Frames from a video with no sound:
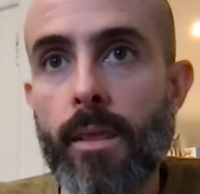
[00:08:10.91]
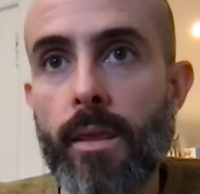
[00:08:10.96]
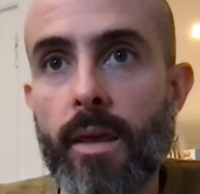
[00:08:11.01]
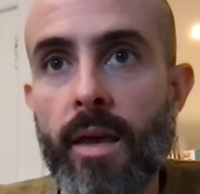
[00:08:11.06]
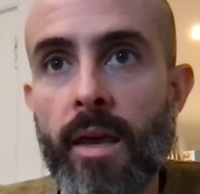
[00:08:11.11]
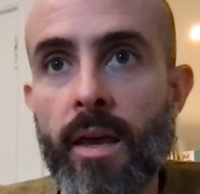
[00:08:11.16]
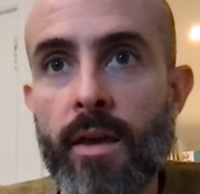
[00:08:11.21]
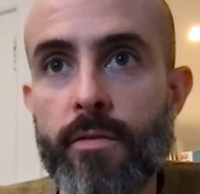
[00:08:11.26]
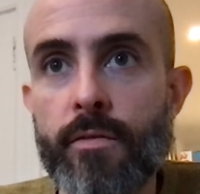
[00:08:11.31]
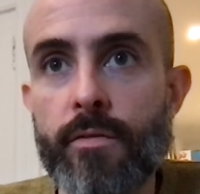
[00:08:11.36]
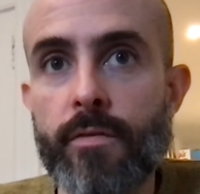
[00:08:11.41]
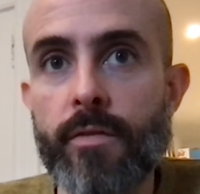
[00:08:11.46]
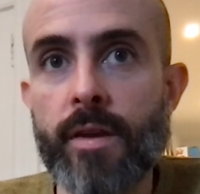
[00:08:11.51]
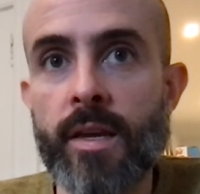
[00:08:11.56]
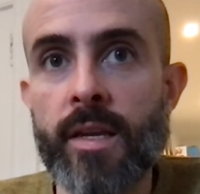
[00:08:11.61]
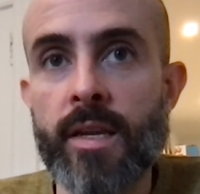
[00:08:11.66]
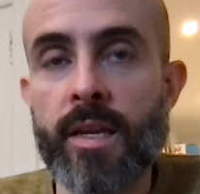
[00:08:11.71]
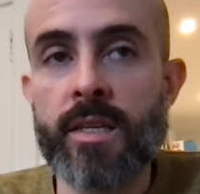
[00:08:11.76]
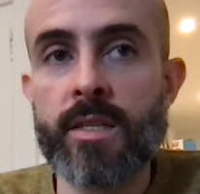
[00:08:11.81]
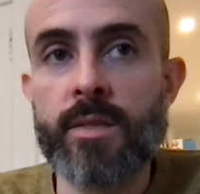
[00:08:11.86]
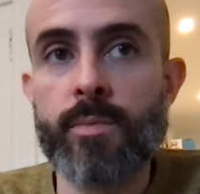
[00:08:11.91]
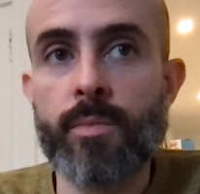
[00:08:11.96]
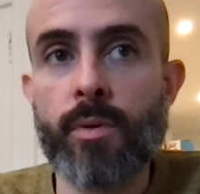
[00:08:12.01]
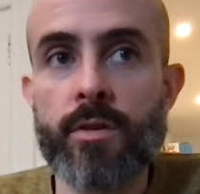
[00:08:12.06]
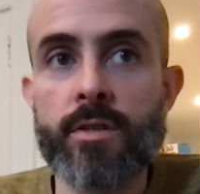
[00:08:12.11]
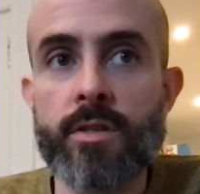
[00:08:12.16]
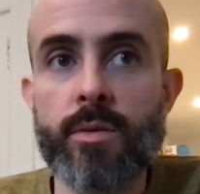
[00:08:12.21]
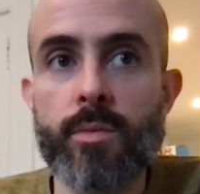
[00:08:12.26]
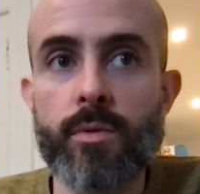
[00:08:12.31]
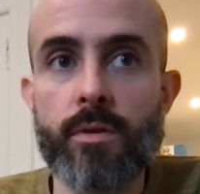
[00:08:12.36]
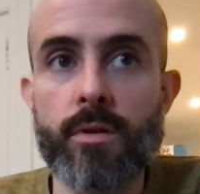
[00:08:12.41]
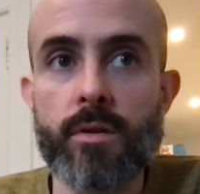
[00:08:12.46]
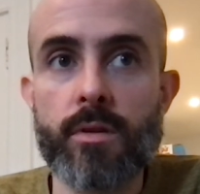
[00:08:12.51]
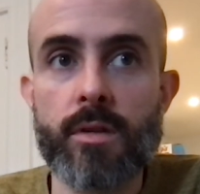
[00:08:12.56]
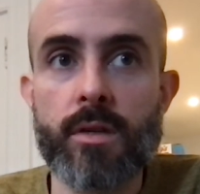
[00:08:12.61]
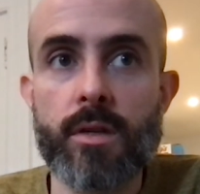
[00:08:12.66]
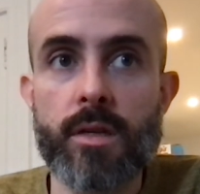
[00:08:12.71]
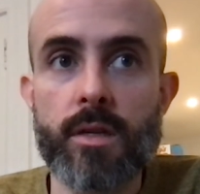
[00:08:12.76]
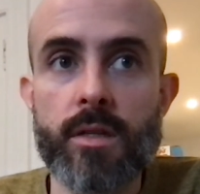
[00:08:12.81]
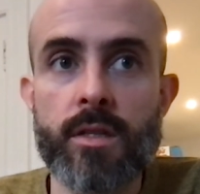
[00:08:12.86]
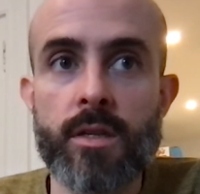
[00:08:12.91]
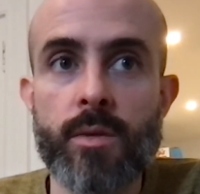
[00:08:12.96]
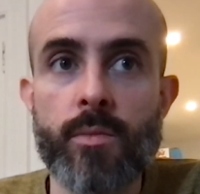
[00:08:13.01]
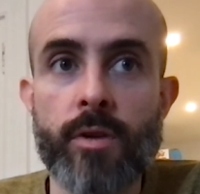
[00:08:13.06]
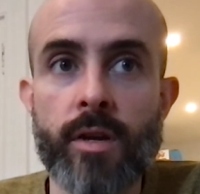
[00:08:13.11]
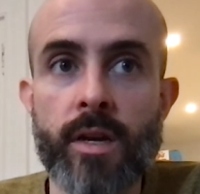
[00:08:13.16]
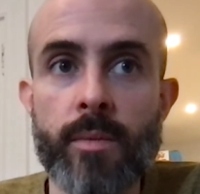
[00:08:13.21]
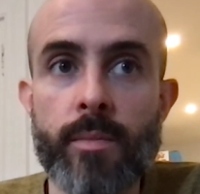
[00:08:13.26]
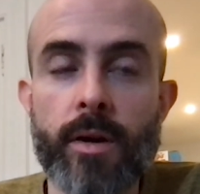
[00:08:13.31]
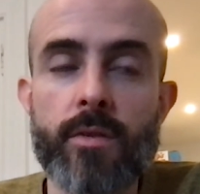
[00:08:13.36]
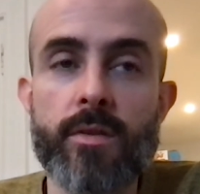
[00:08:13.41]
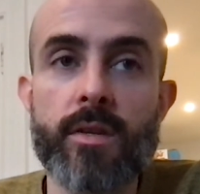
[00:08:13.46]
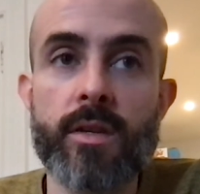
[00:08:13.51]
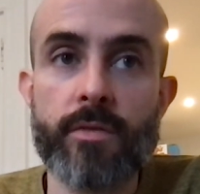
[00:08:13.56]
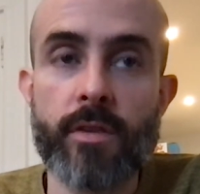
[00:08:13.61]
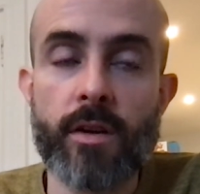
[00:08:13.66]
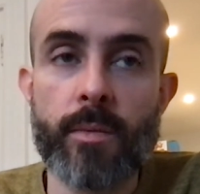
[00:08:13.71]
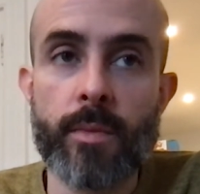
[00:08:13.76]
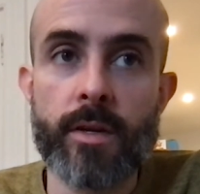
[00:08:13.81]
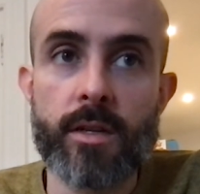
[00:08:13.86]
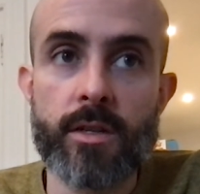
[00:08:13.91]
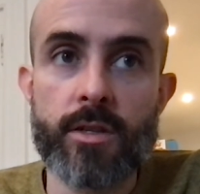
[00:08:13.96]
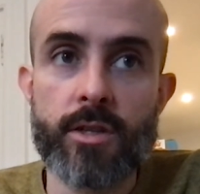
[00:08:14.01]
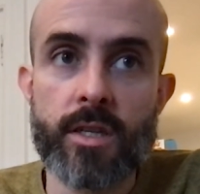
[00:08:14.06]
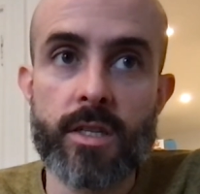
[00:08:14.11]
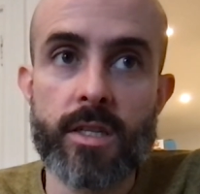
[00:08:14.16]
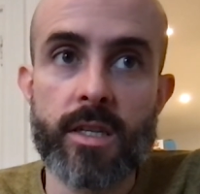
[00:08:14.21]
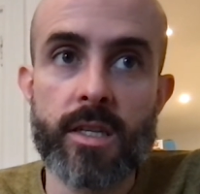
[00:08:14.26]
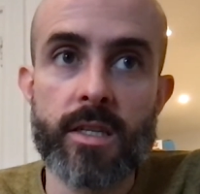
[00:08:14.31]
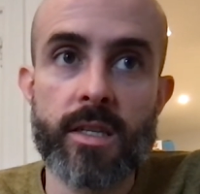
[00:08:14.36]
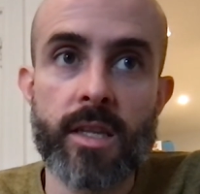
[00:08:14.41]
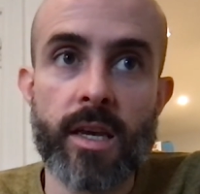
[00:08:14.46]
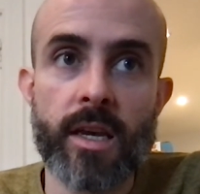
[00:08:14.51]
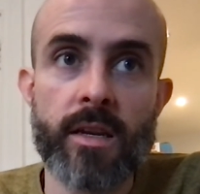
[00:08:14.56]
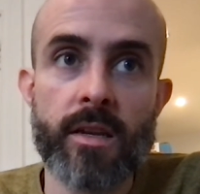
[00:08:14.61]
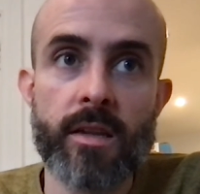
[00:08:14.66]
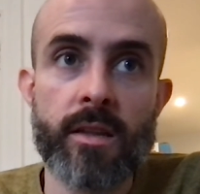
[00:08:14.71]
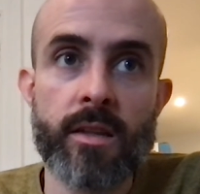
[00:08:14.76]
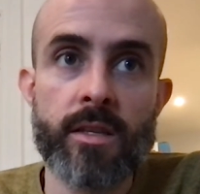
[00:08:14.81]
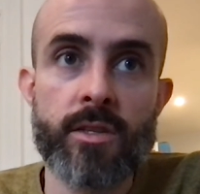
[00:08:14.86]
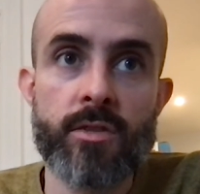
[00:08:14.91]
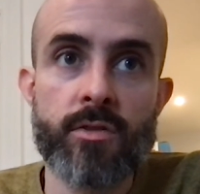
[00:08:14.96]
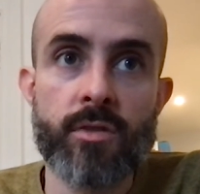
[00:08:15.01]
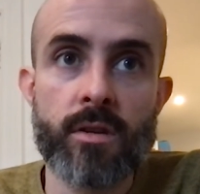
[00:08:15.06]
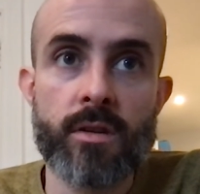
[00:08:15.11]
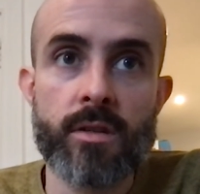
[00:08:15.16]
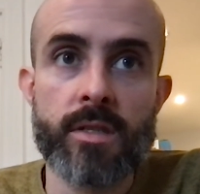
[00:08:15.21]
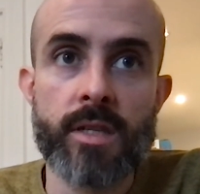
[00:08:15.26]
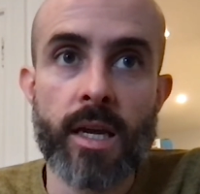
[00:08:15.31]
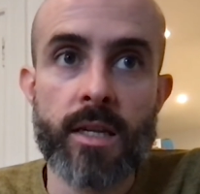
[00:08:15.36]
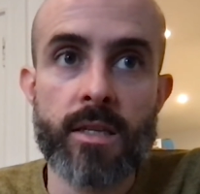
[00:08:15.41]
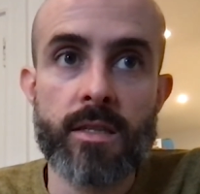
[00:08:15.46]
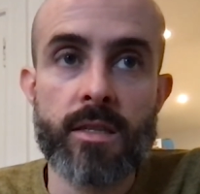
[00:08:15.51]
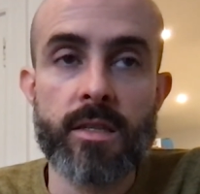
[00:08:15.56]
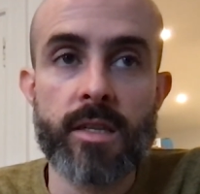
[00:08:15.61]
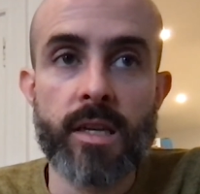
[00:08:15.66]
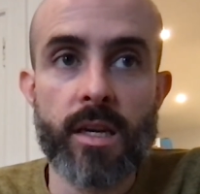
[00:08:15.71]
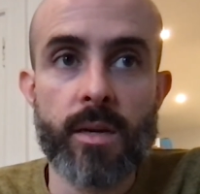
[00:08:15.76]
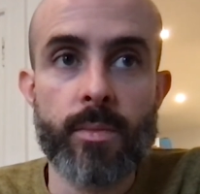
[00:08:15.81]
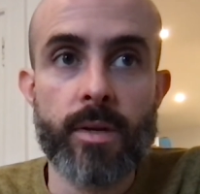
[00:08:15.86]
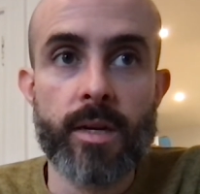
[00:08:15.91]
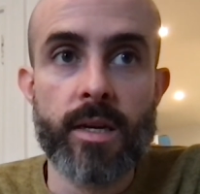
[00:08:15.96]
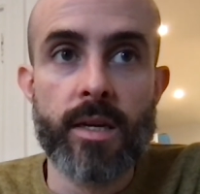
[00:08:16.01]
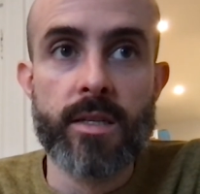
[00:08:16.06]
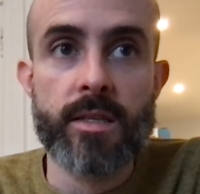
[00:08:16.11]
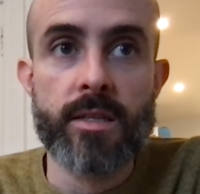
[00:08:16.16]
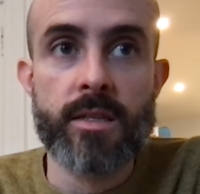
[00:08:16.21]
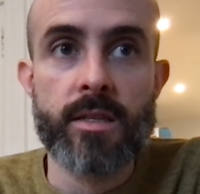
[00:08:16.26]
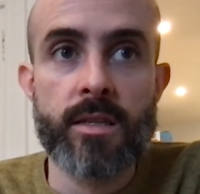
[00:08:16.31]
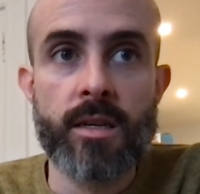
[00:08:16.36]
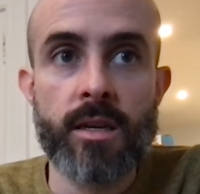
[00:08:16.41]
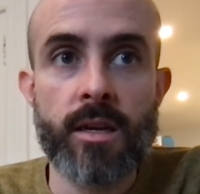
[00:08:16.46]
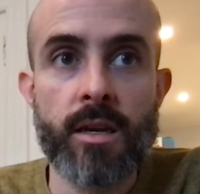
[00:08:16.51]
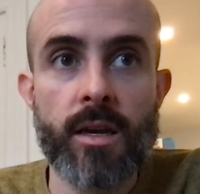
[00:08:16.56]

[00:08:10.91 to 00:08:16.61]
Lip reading: If it is possible to bring about environmental justice, then the struggle tends to take place